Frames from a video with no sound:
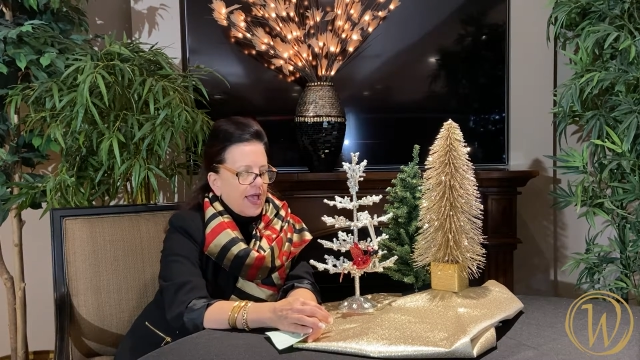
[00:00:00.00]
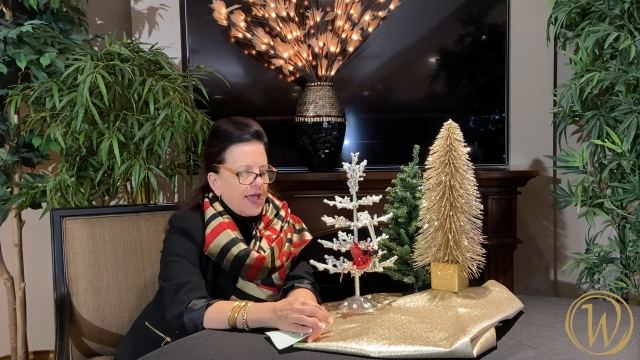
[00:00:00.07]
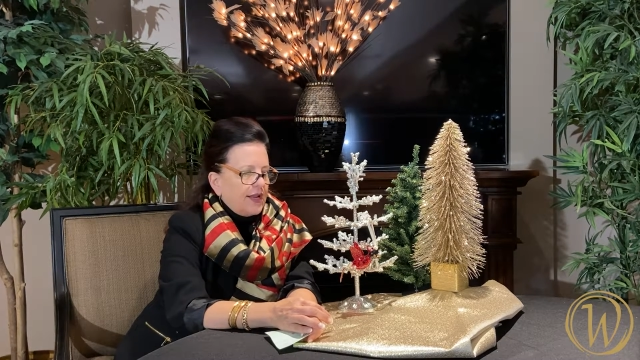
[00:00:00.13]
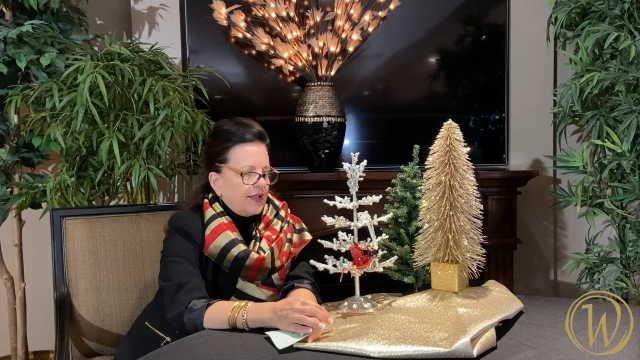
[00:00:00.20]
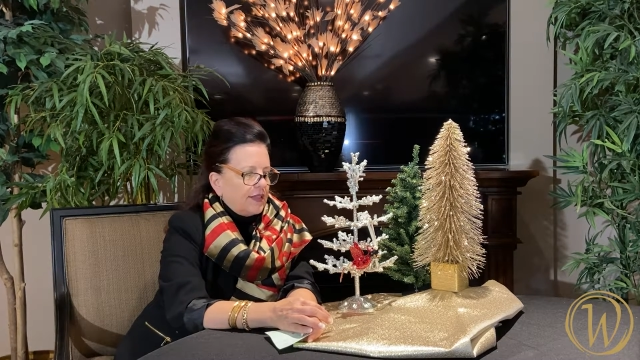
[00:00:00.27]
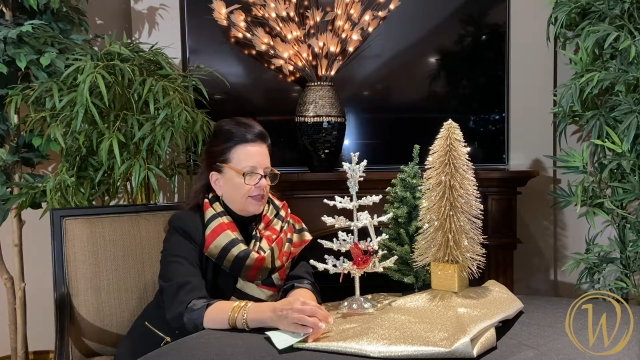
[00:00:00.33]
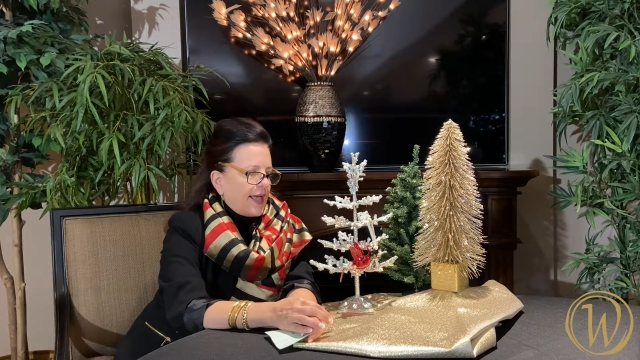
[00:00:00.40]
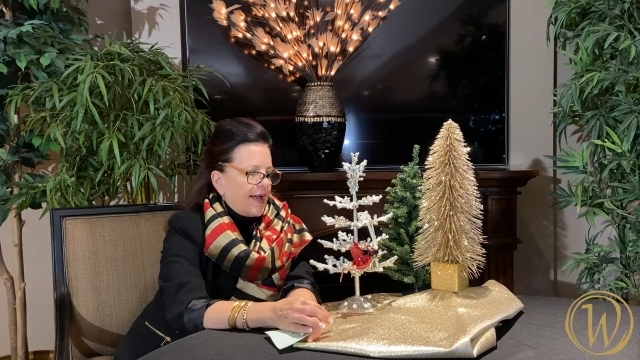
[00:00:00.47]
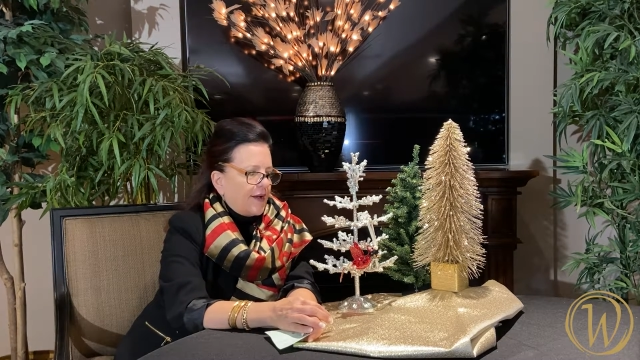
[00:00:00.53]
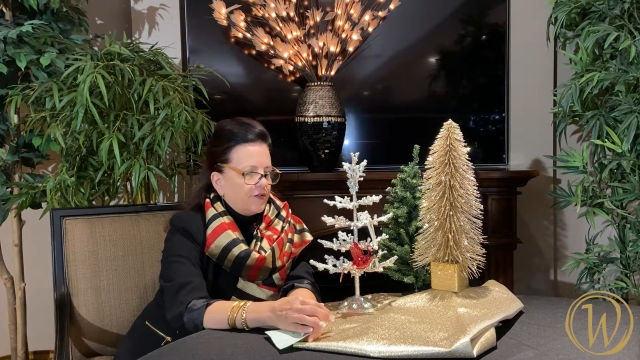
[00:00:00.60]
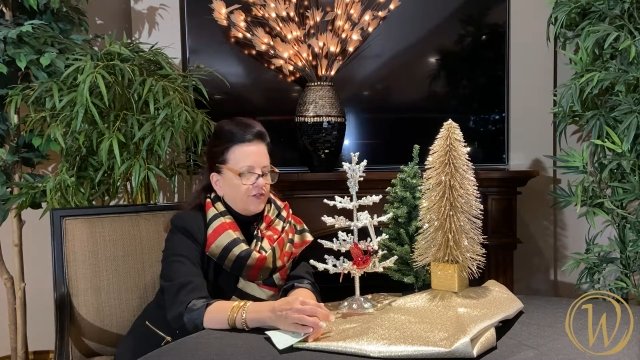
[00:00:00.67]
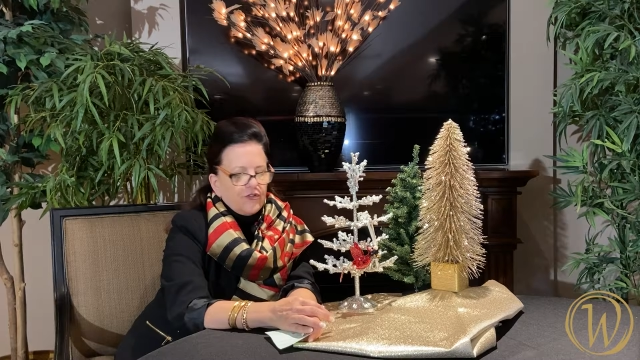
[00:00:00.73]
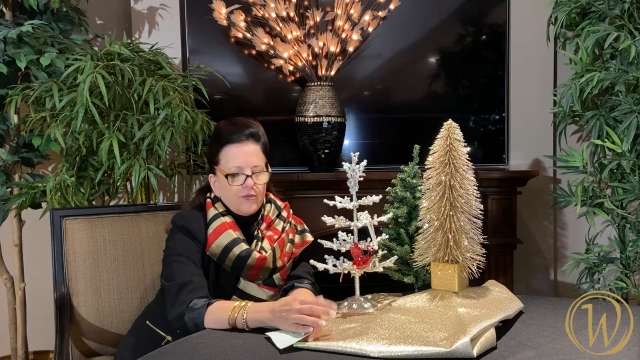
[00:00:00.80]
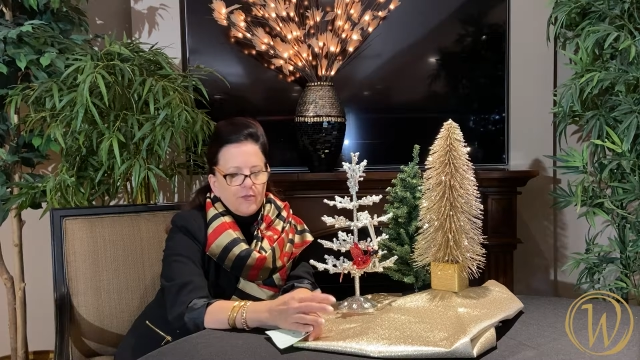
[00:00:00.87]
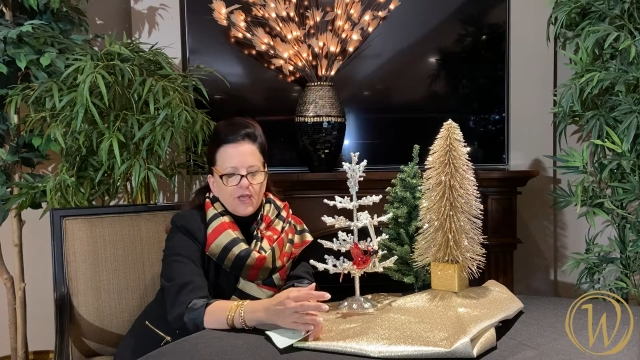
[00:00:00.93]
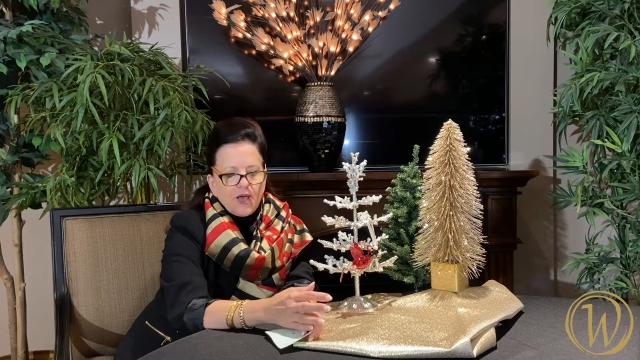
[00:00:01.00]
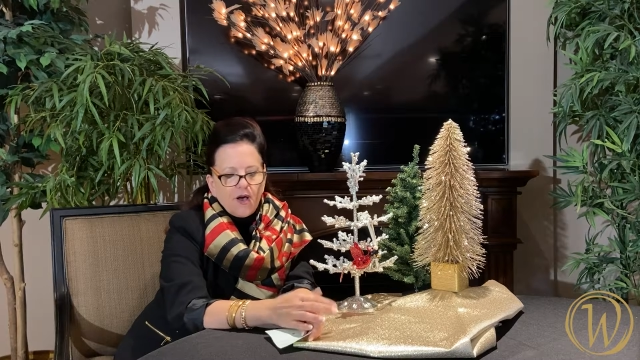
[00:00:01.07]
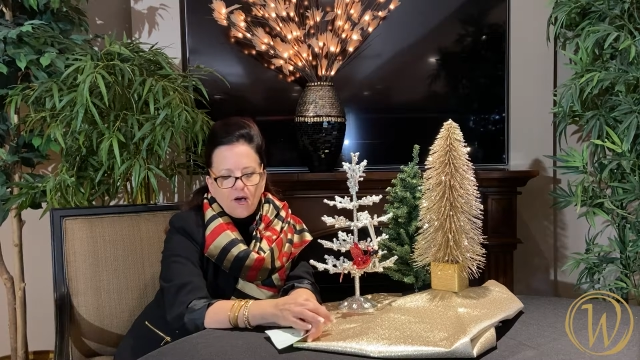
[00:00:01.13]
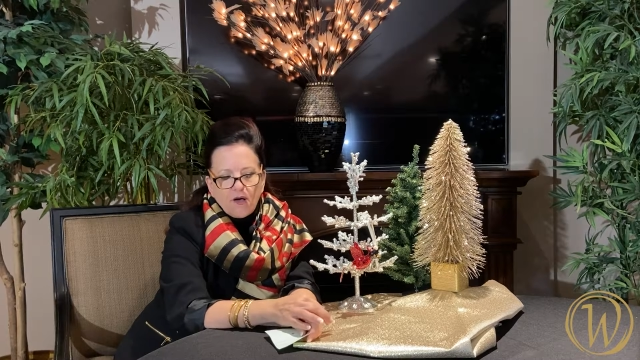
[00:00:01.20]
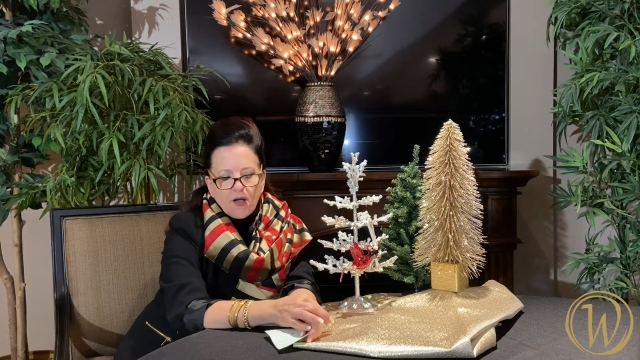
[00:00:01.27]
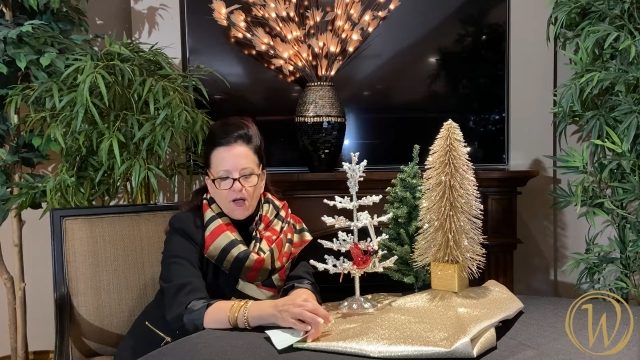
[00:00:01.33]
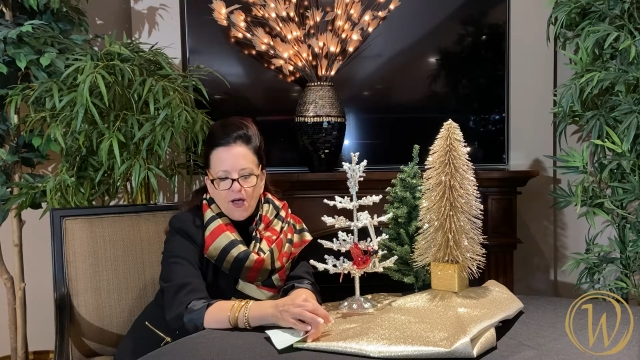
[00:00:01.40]
and allowed to be
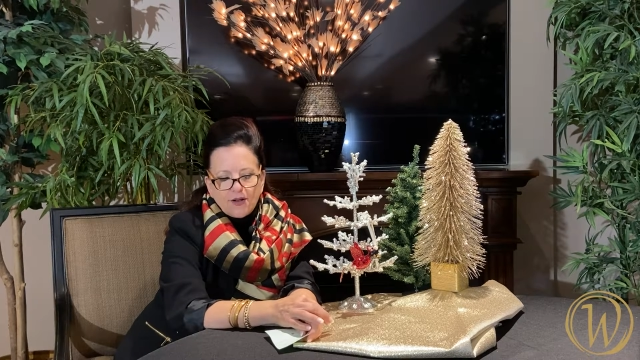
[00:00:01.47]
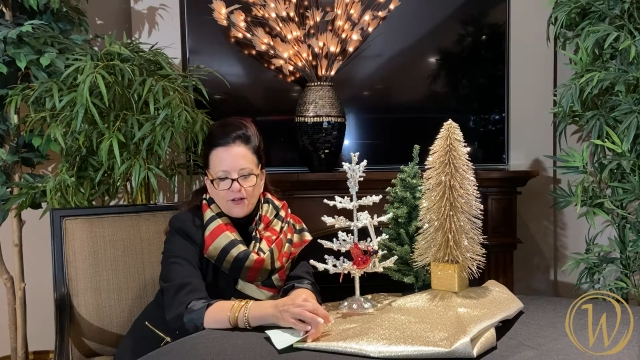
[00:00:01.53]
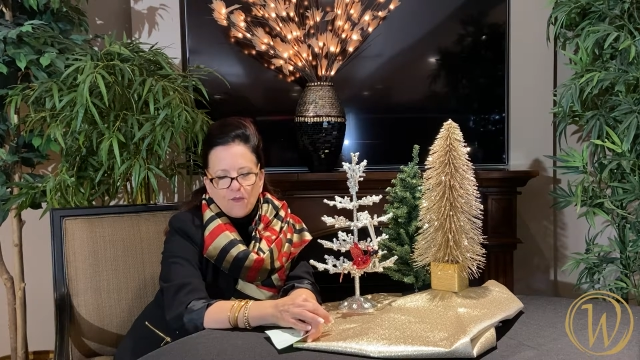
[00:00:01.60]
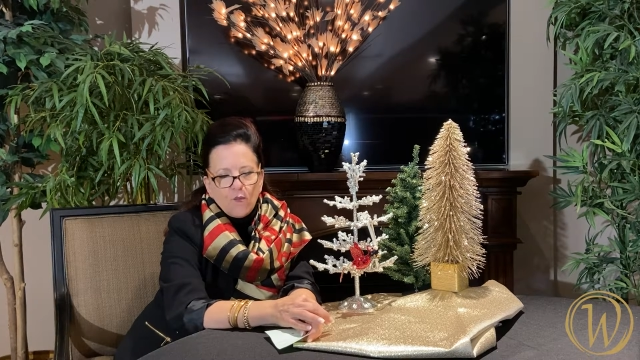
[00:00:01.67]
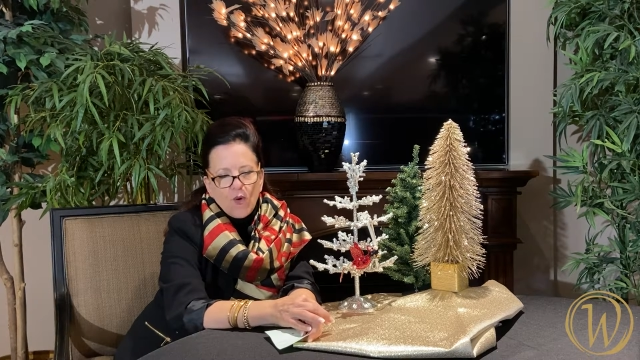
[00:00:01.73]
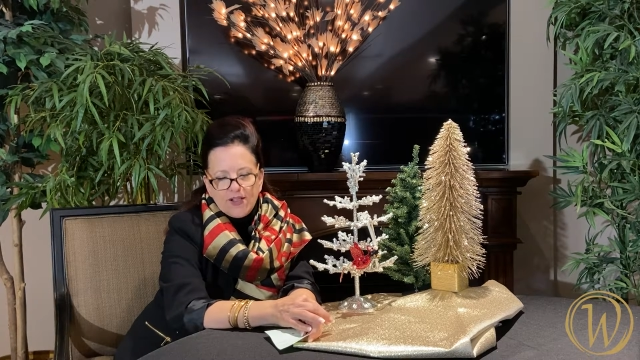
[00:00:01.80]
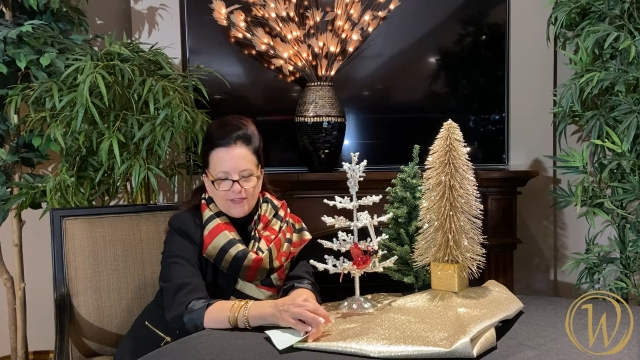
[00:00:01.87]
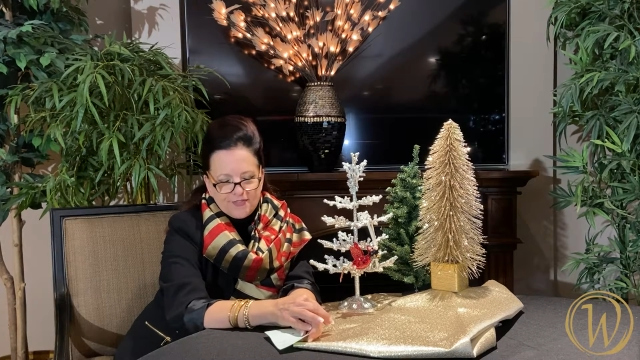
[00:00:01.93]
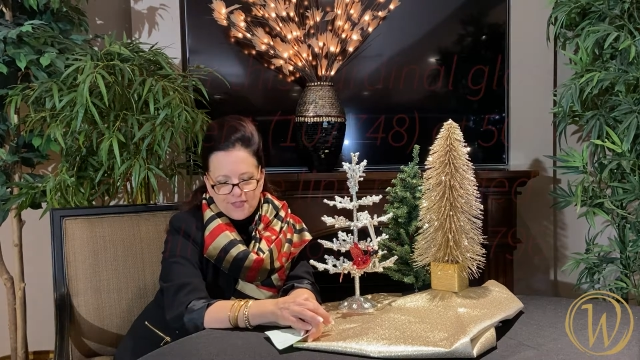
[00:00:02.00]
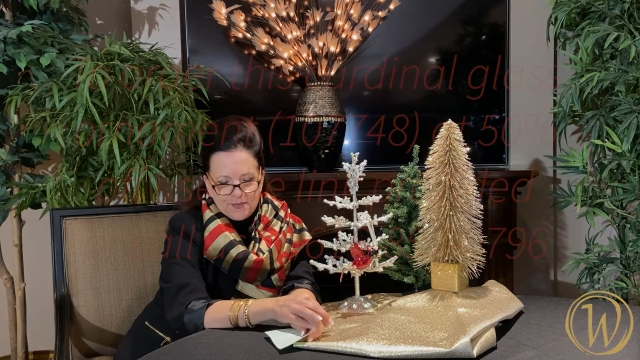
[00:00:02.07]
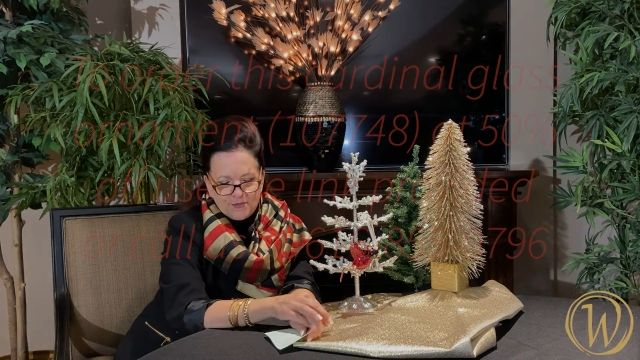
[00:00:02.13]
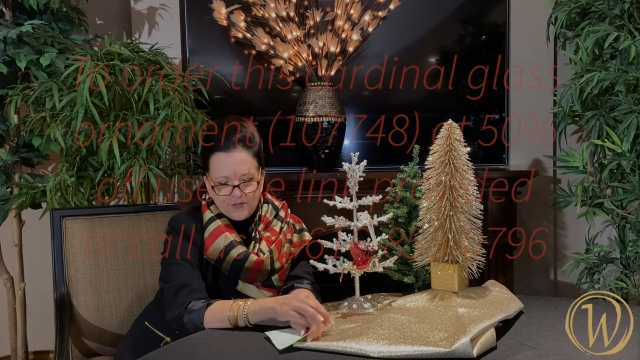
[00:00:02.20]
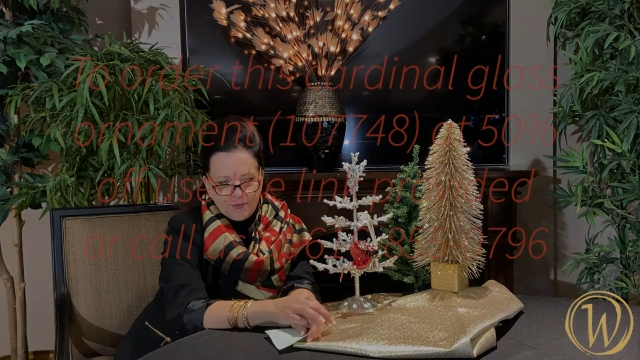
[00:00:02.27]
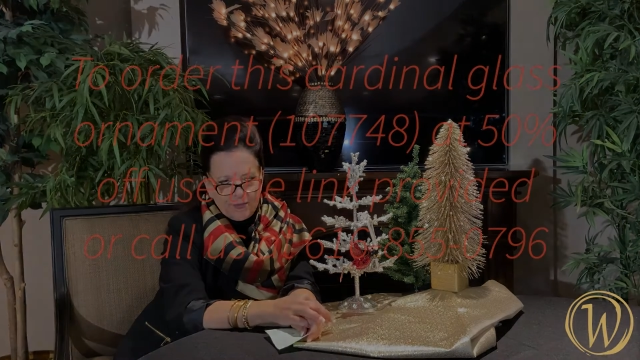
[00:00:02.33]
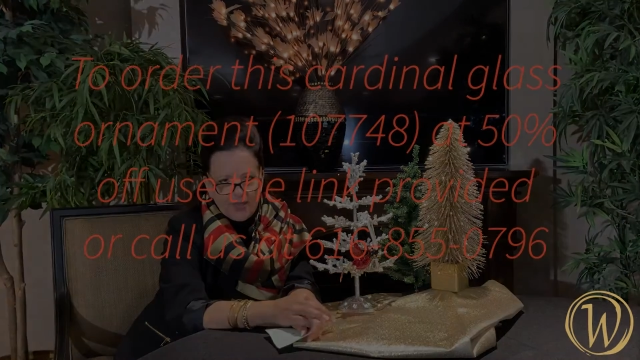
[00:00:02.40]
all God wants them to